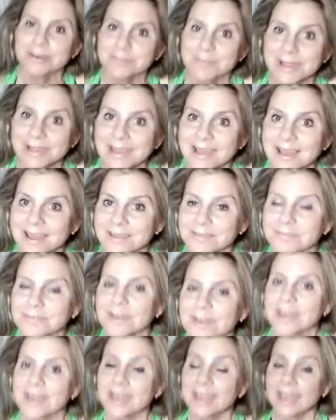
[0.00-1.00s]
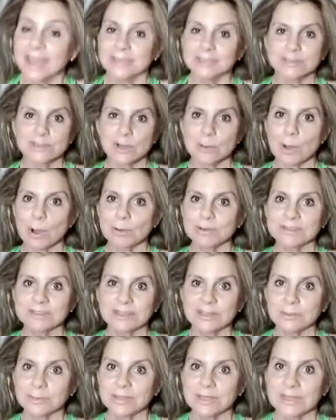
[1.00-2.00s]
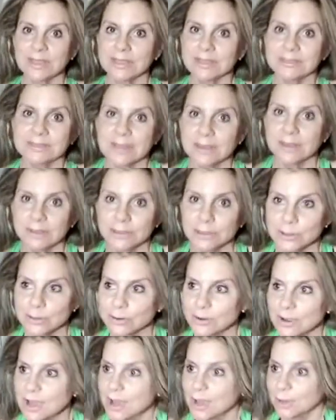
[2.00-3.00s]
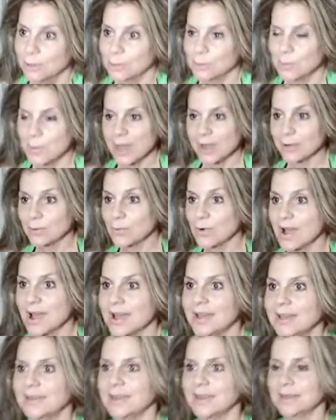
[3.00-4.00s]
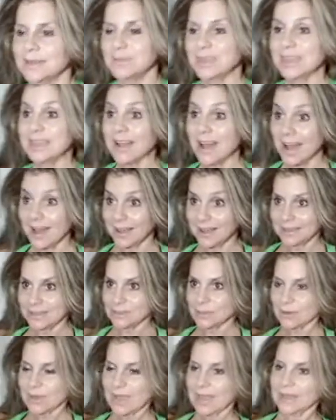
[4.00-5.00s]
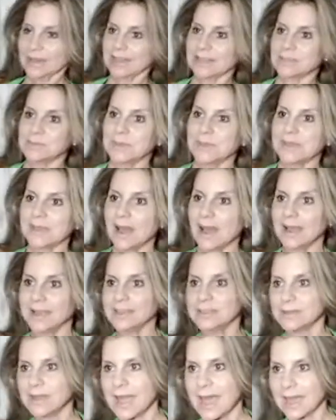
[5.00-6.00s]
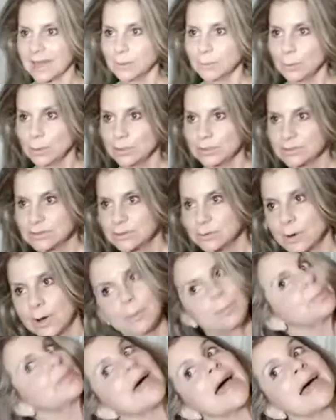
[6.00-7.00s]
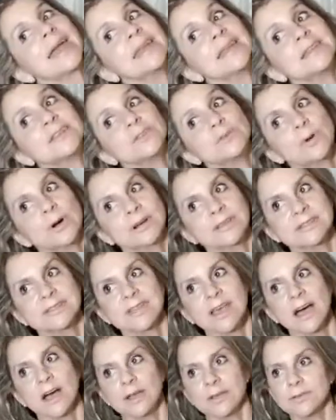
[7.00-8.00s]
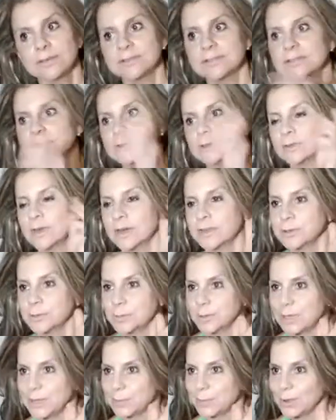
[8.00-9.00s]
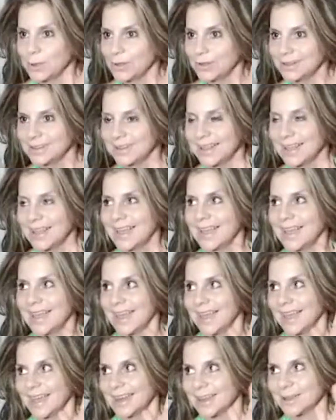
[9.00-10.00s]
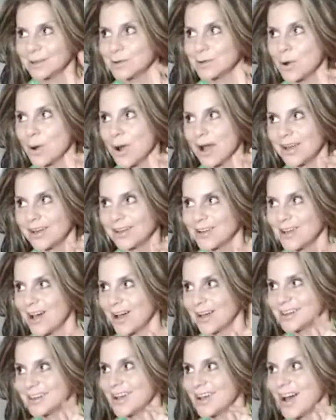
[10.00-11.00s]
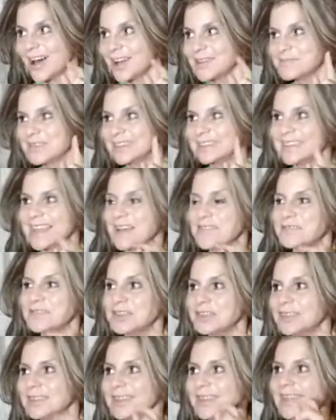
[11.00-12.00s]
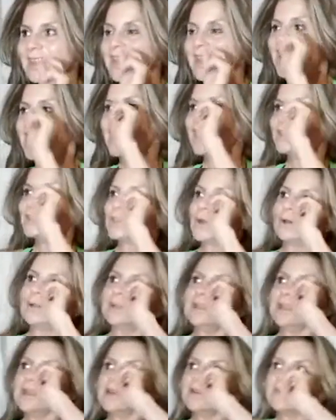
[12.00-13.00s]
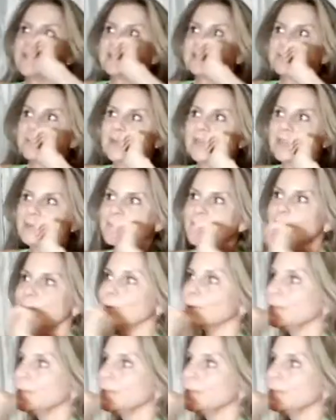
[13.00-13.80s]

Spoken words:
in my life. And so I'm always going to be telling you, no matter what, be kind, okay? Let's be kind to animals, to our planet, to ourselves, to other people. And I could go on and on and on, but definitely don't live as many people